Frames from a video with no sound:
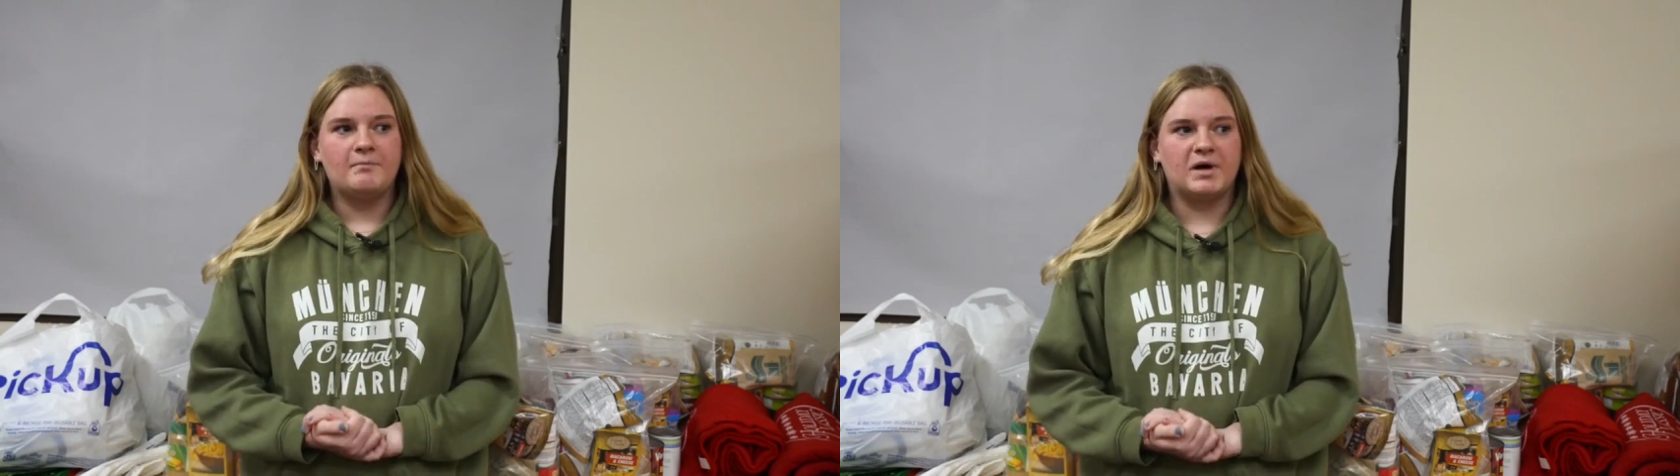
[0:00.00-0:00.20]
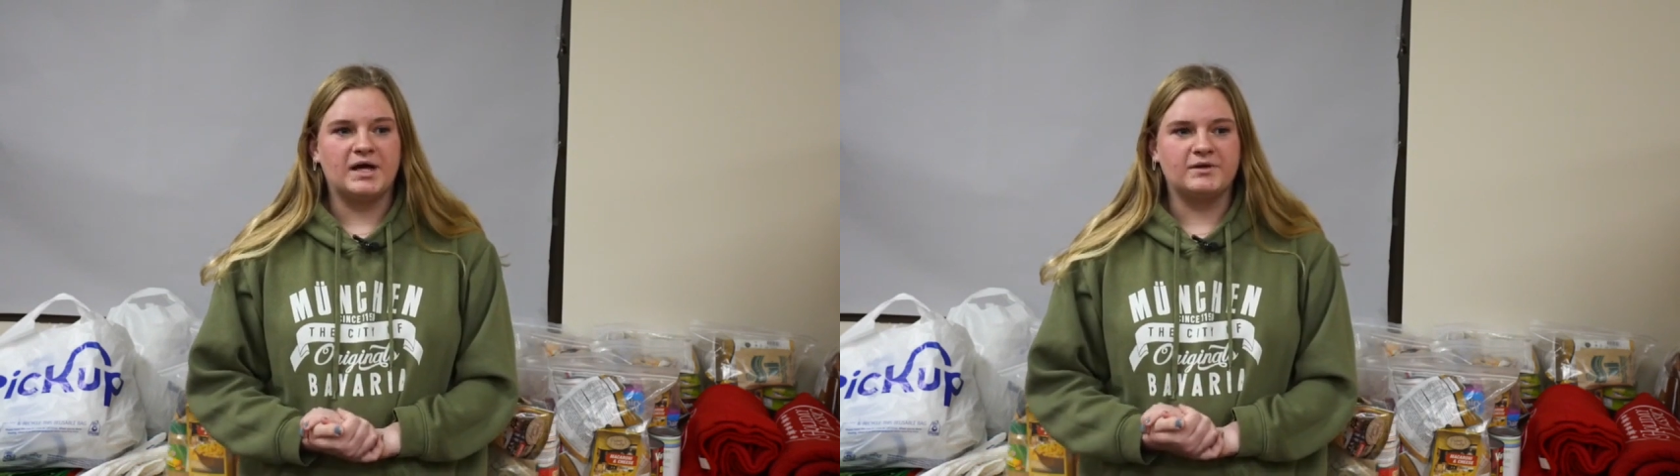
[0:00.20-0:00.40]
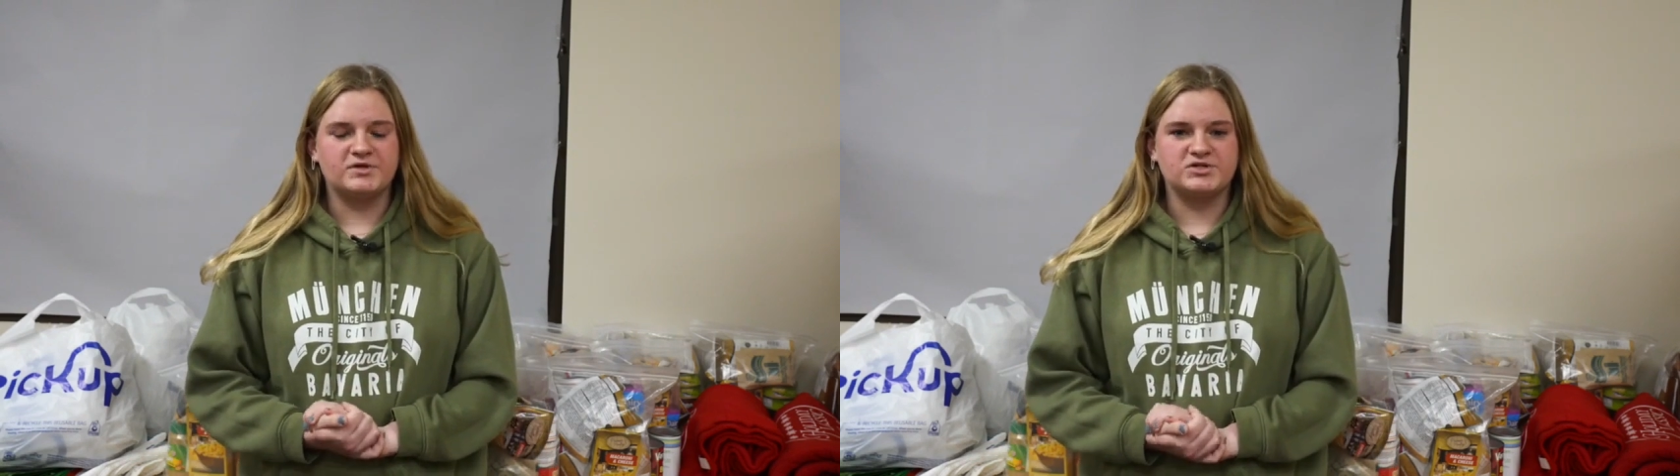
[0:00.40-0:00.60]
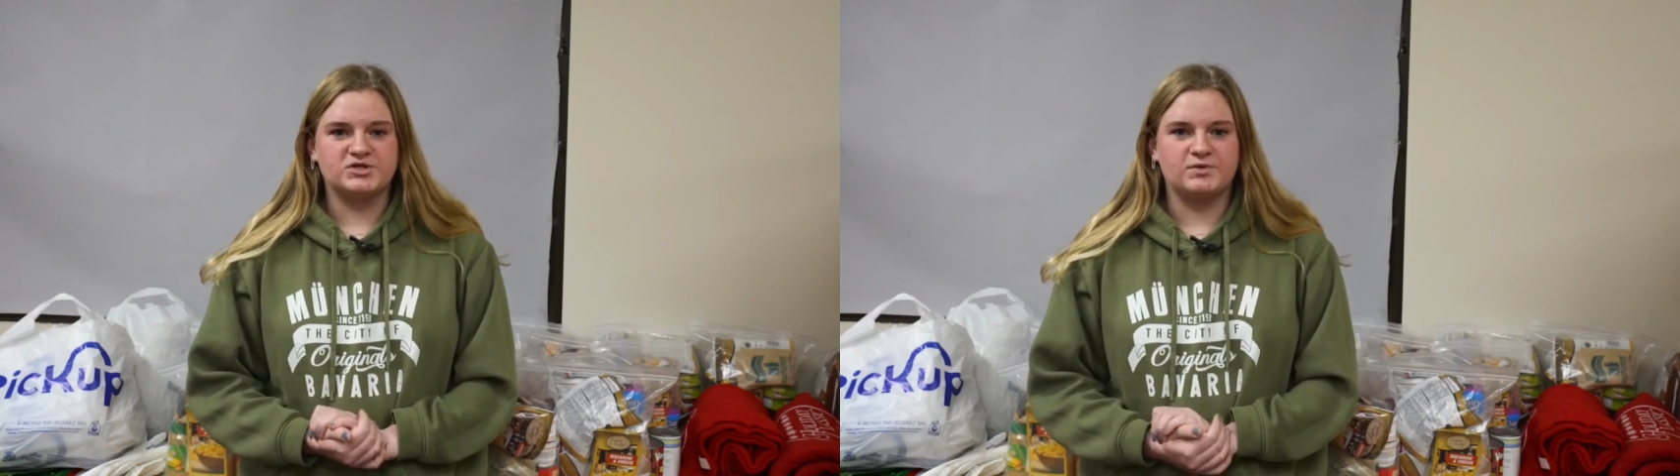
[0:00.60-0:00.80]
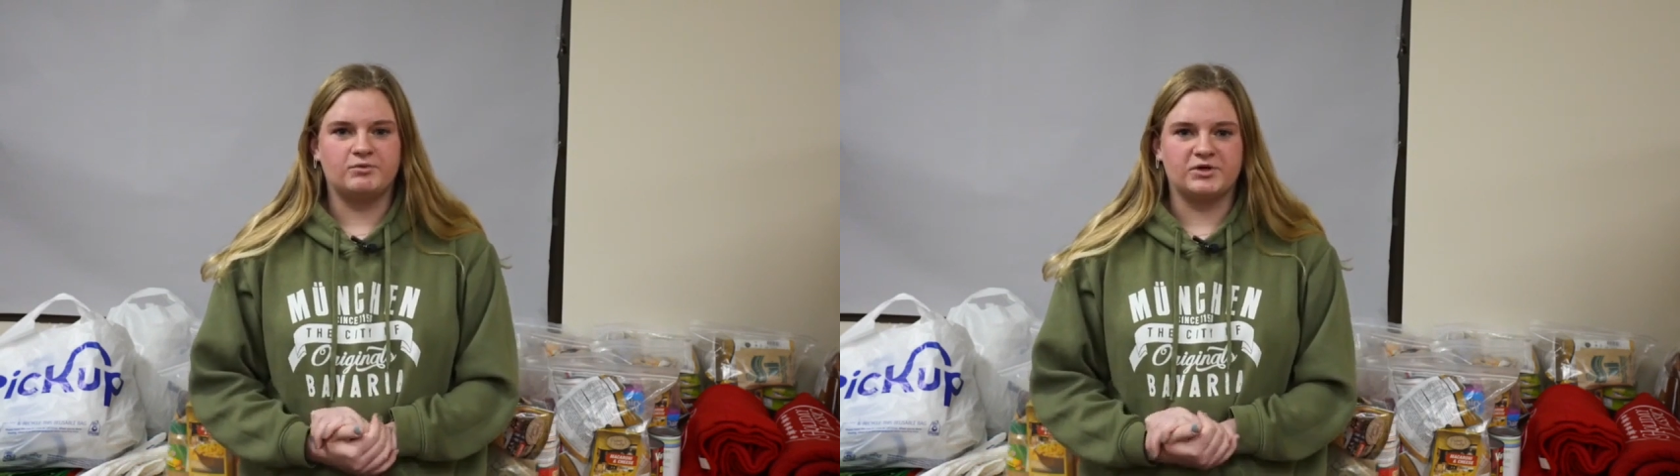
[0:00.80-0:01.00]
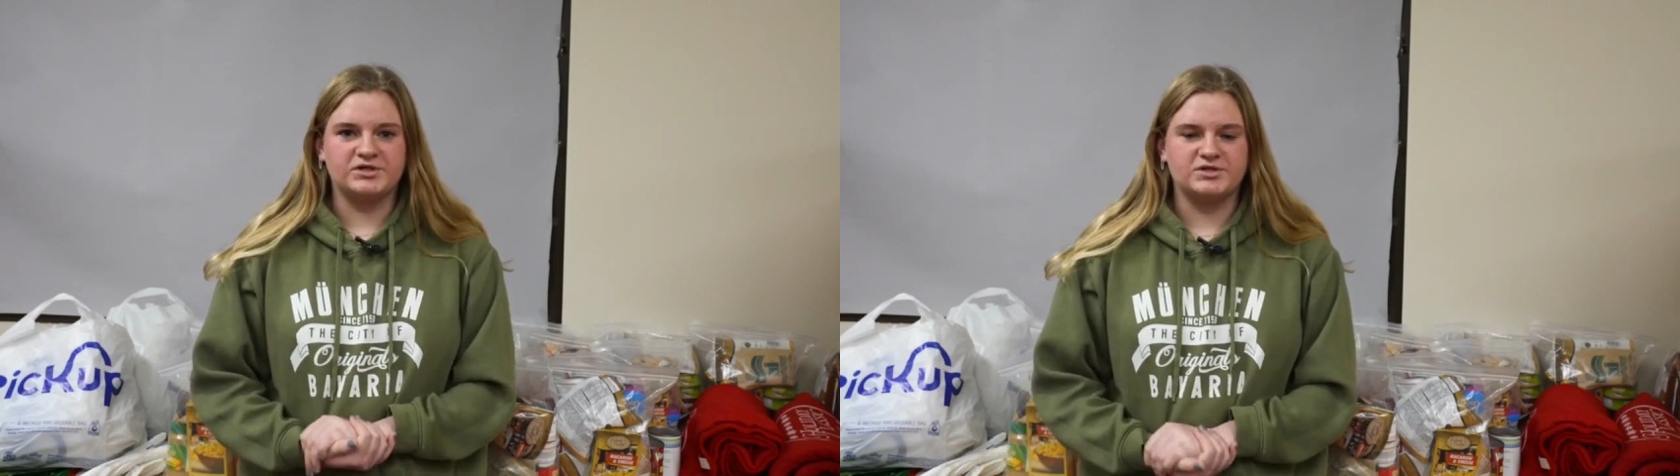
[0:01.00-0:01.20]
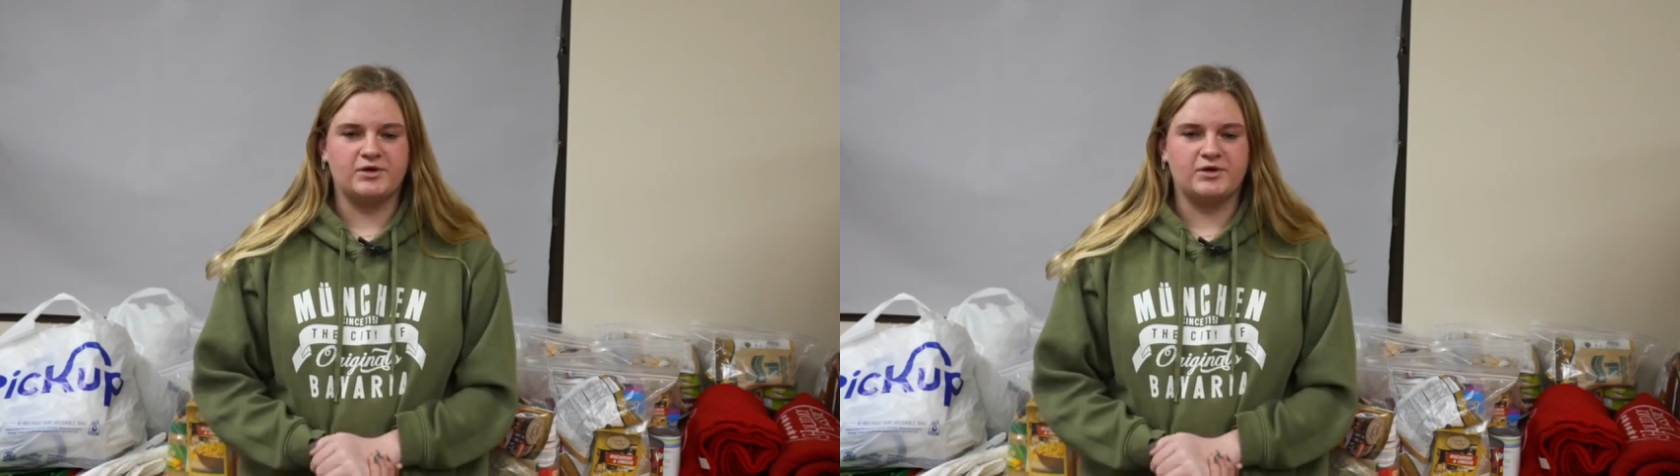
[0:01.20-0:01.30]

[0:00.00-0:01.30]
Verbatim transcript: but it was just rewarding to